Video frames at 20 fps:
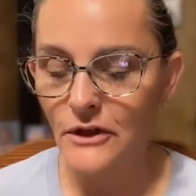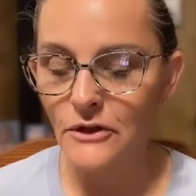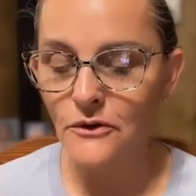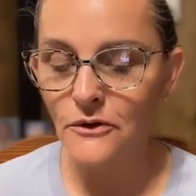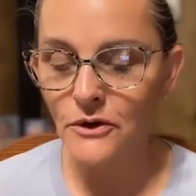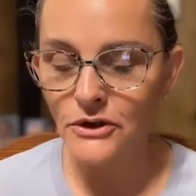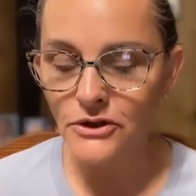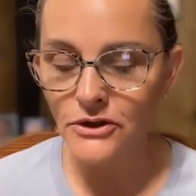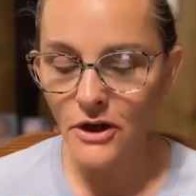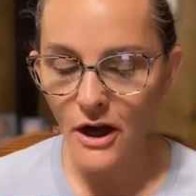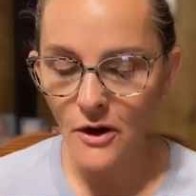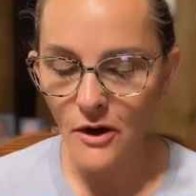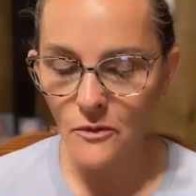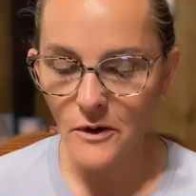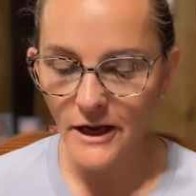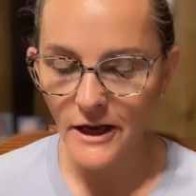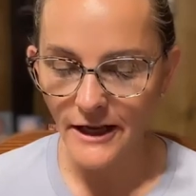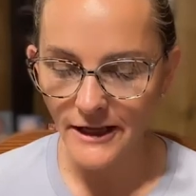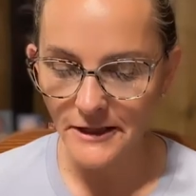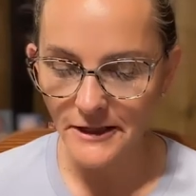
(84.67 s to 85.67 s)
The Lord
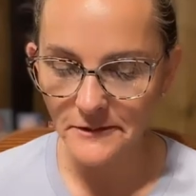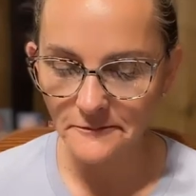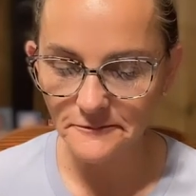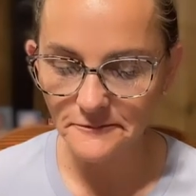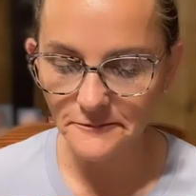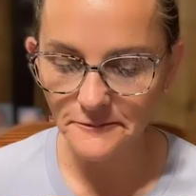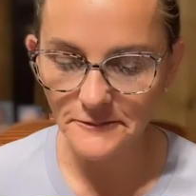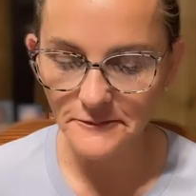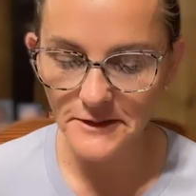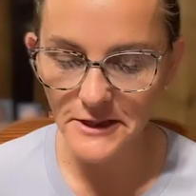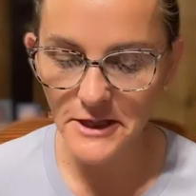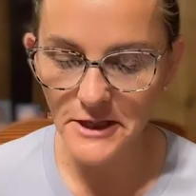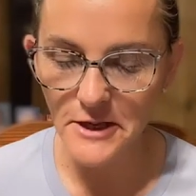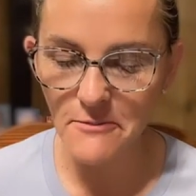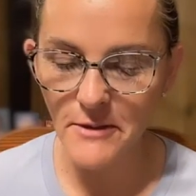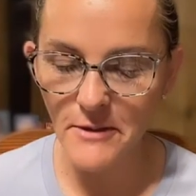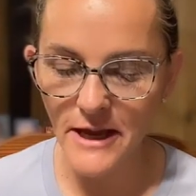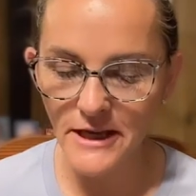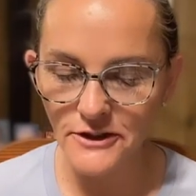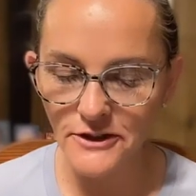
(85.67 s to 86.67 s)
Yahweh, the
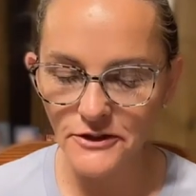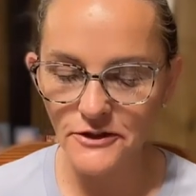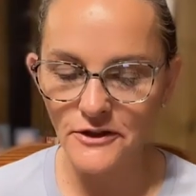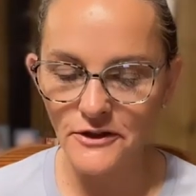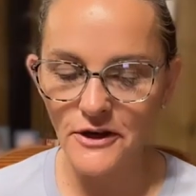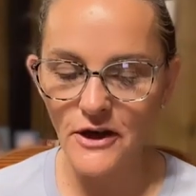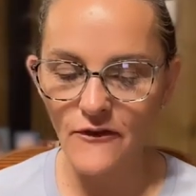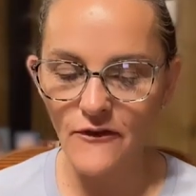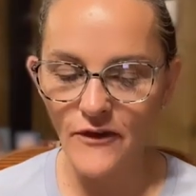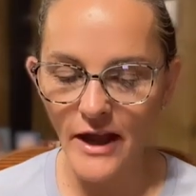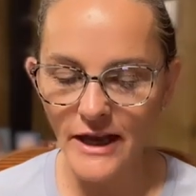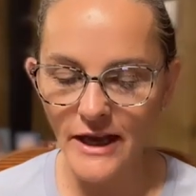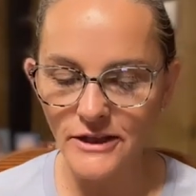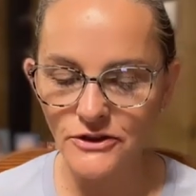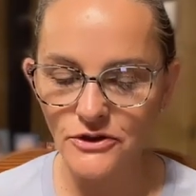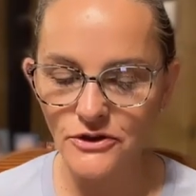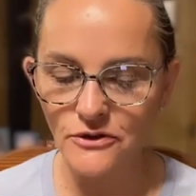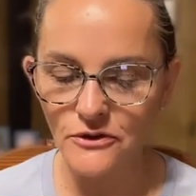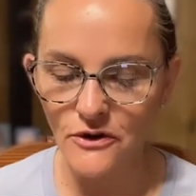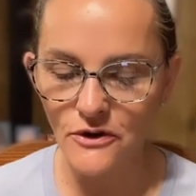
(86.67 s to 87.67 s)
commander of
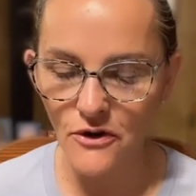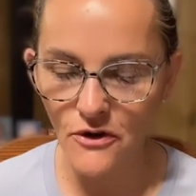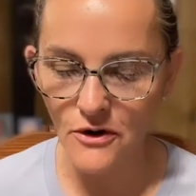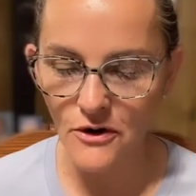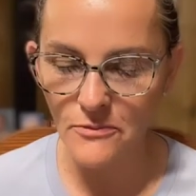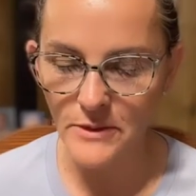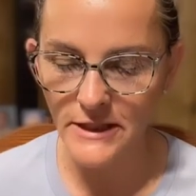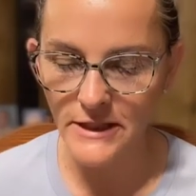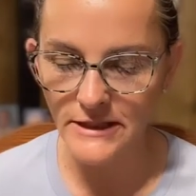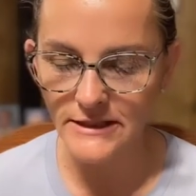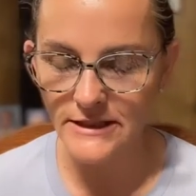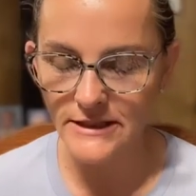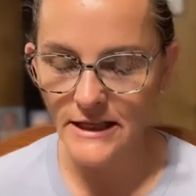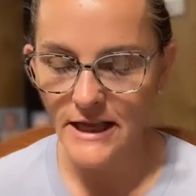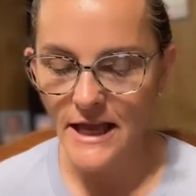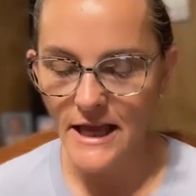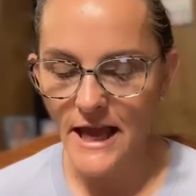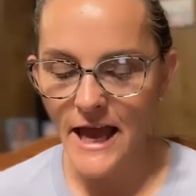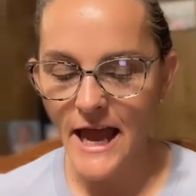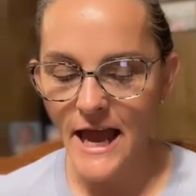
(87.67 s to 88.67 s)
angel armies,
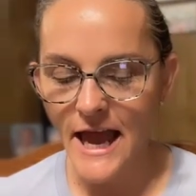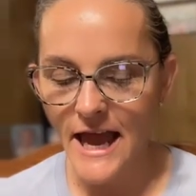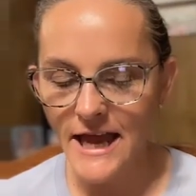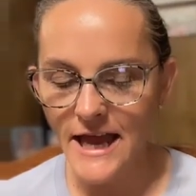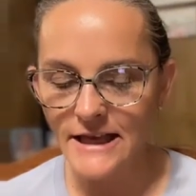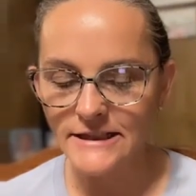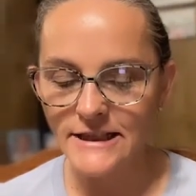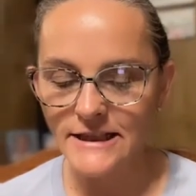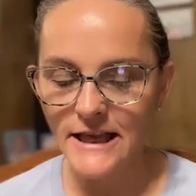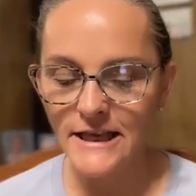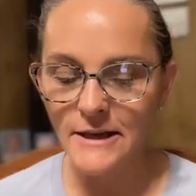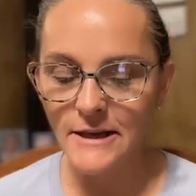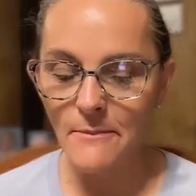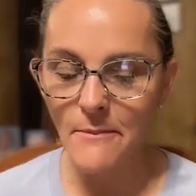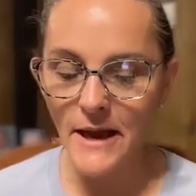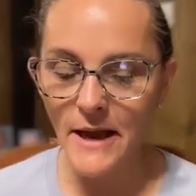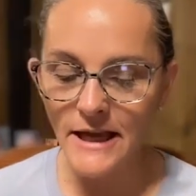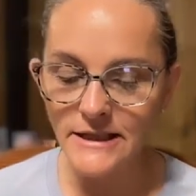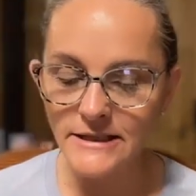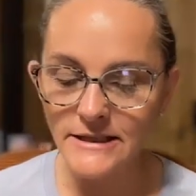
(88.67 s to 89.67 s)
has an
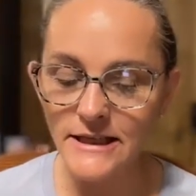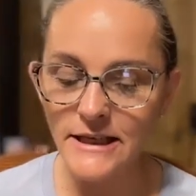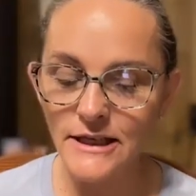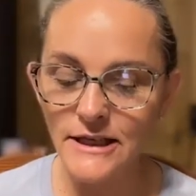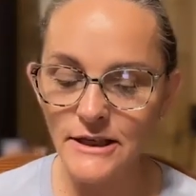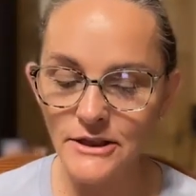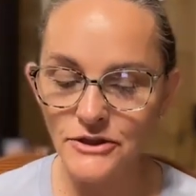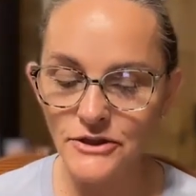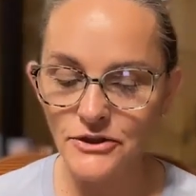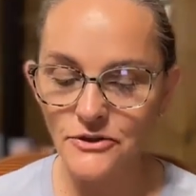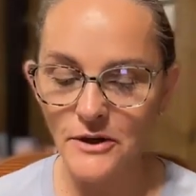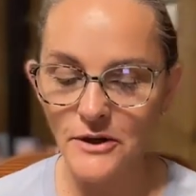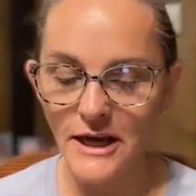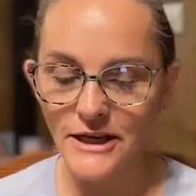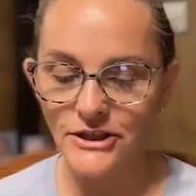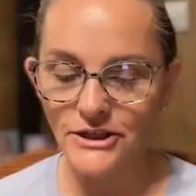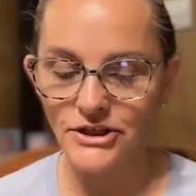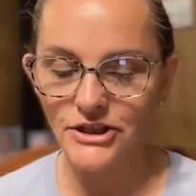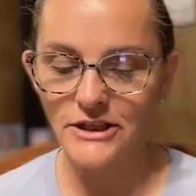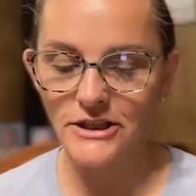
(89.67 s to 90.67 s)
amazing
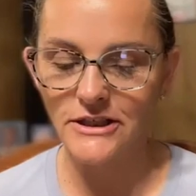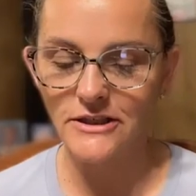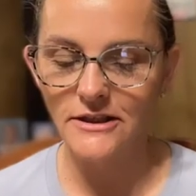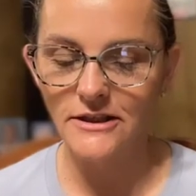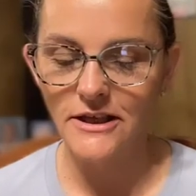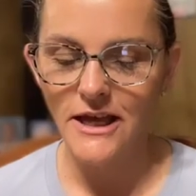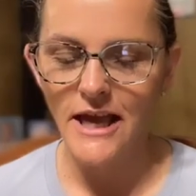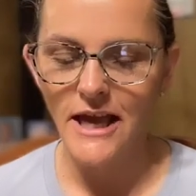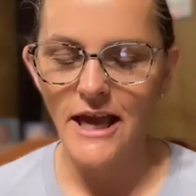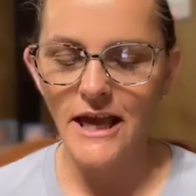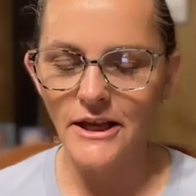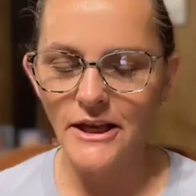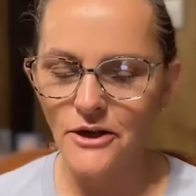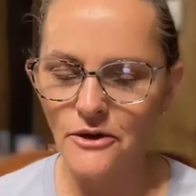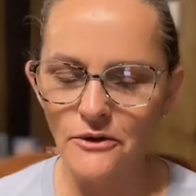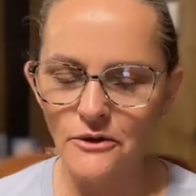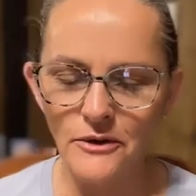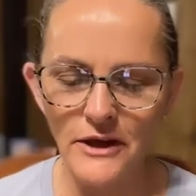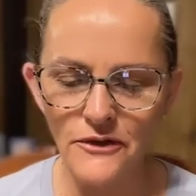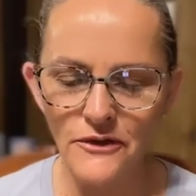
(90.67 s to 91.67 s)
strategy.
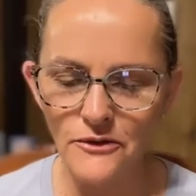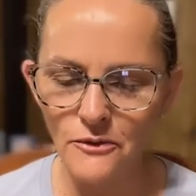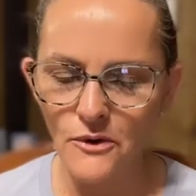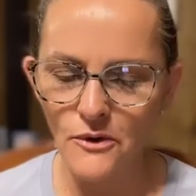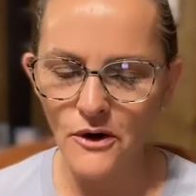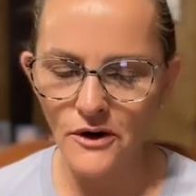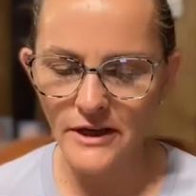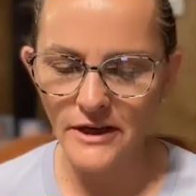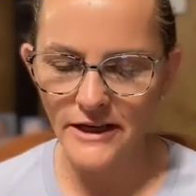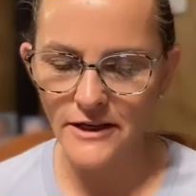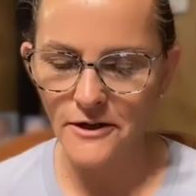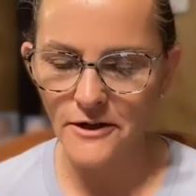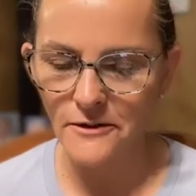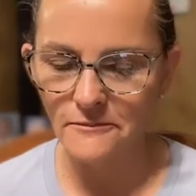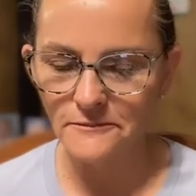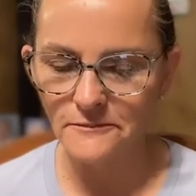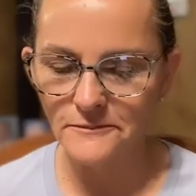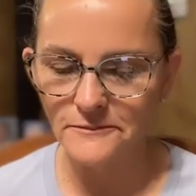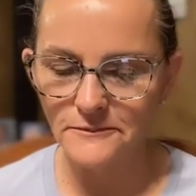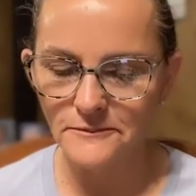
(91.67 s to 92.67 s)
And who can thwart
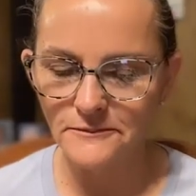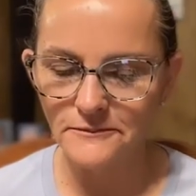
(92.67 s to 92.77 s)
him?